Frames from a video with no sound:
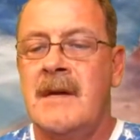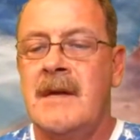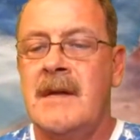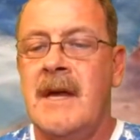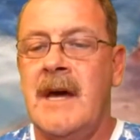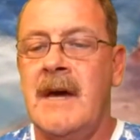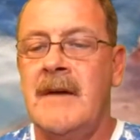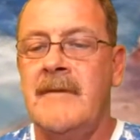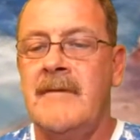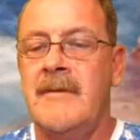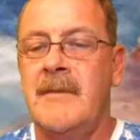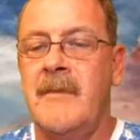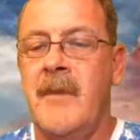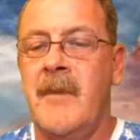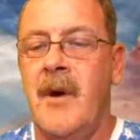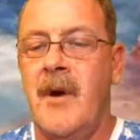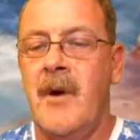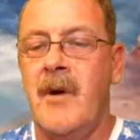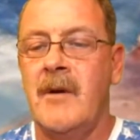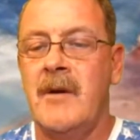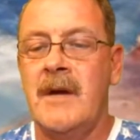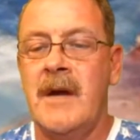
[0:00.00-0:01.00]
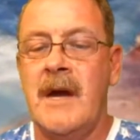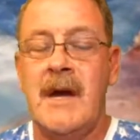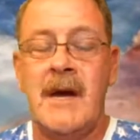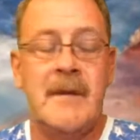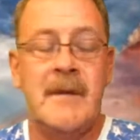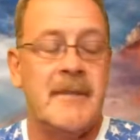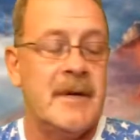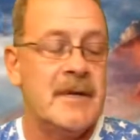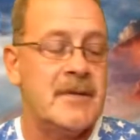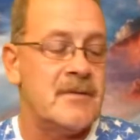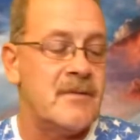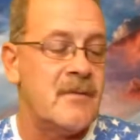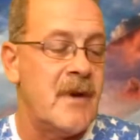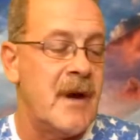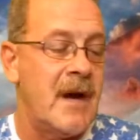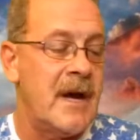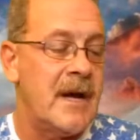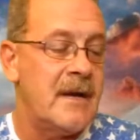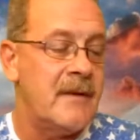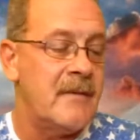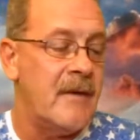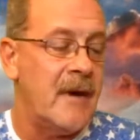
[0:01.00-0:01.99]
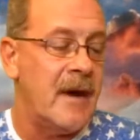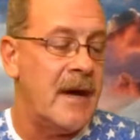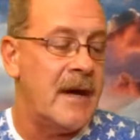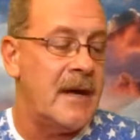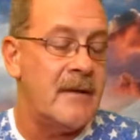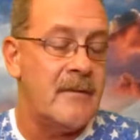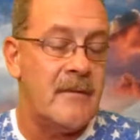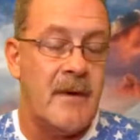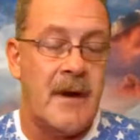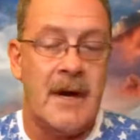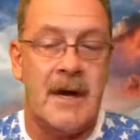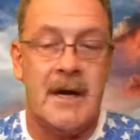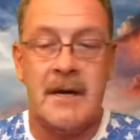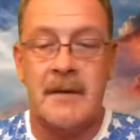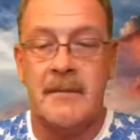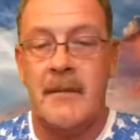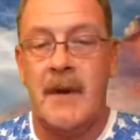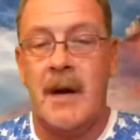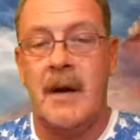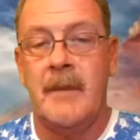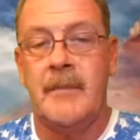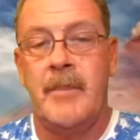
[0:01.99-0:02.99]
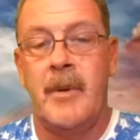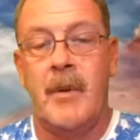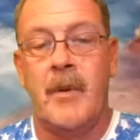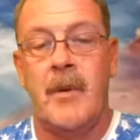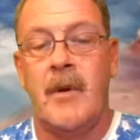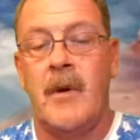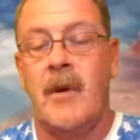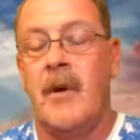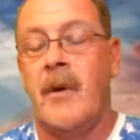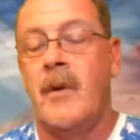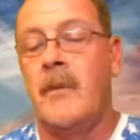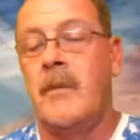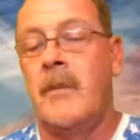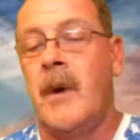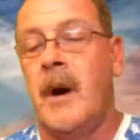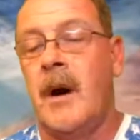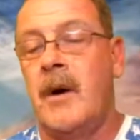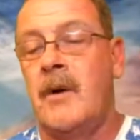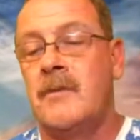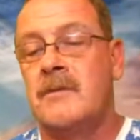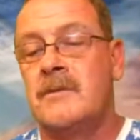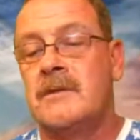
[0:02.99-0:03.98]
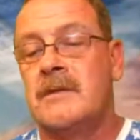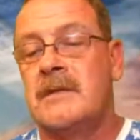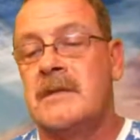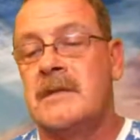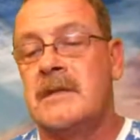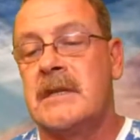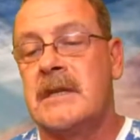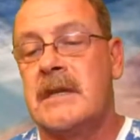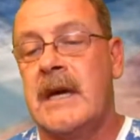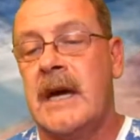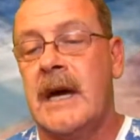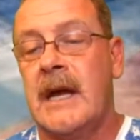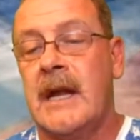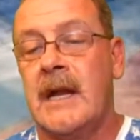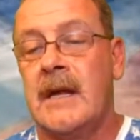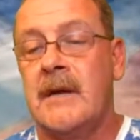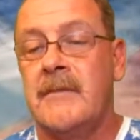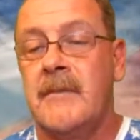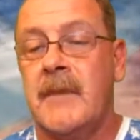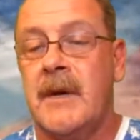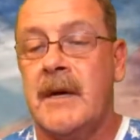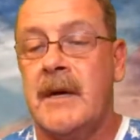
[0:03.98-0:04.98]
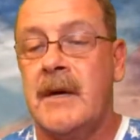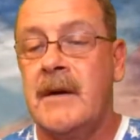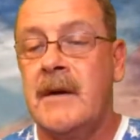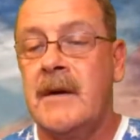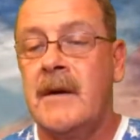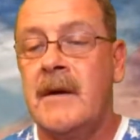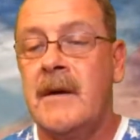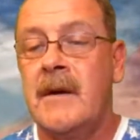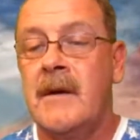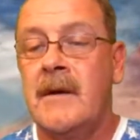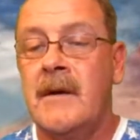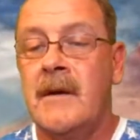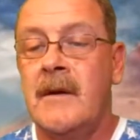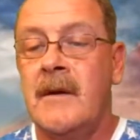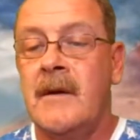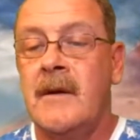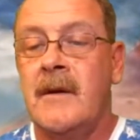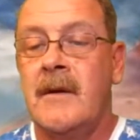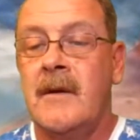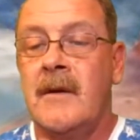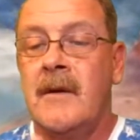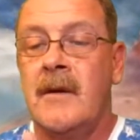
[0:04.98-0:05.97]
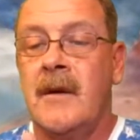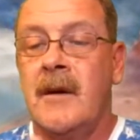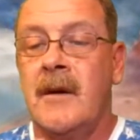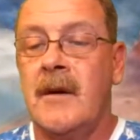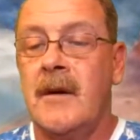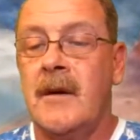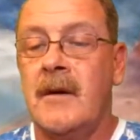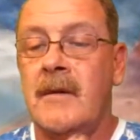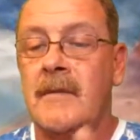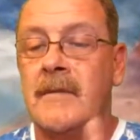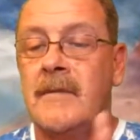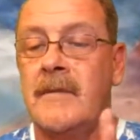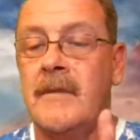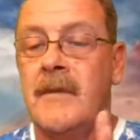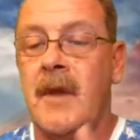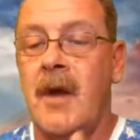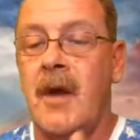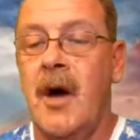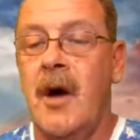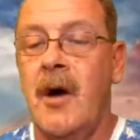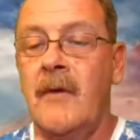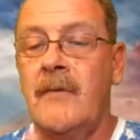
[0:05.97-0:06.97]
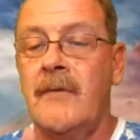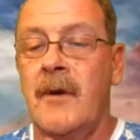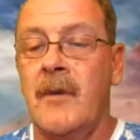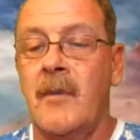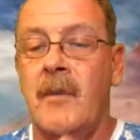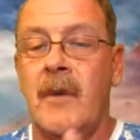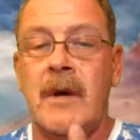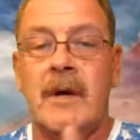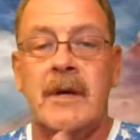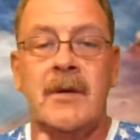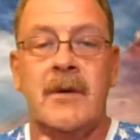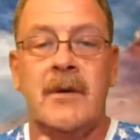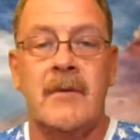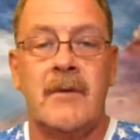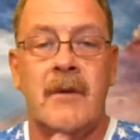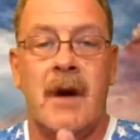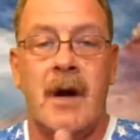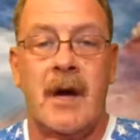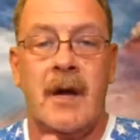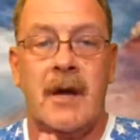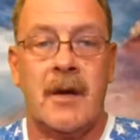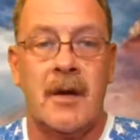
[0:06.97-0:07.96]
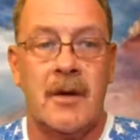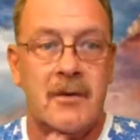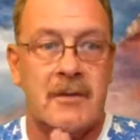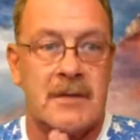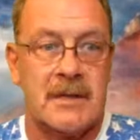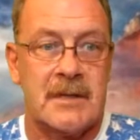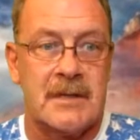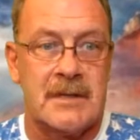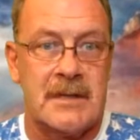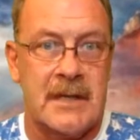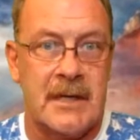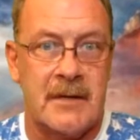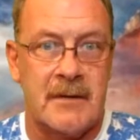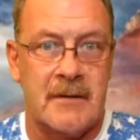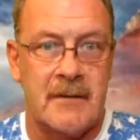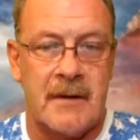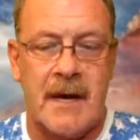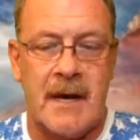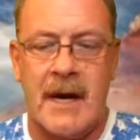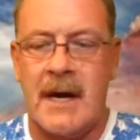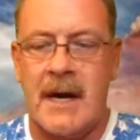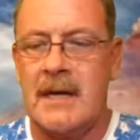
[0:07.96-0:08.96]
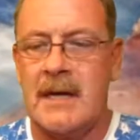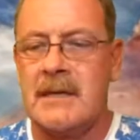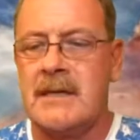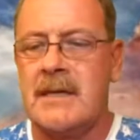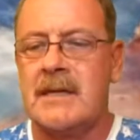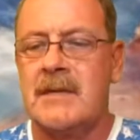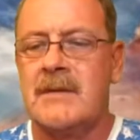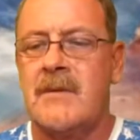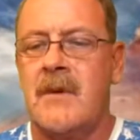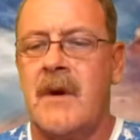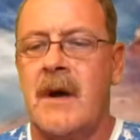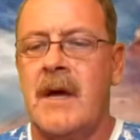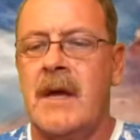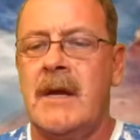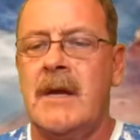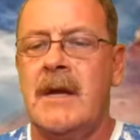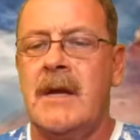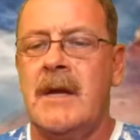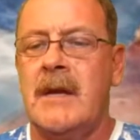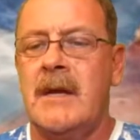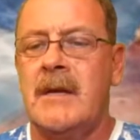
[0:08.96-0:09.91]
David Martin, yeah, if it's rain, and my poor old bones is killing me. Hopefully we do not lose the signal, guys. It's raining.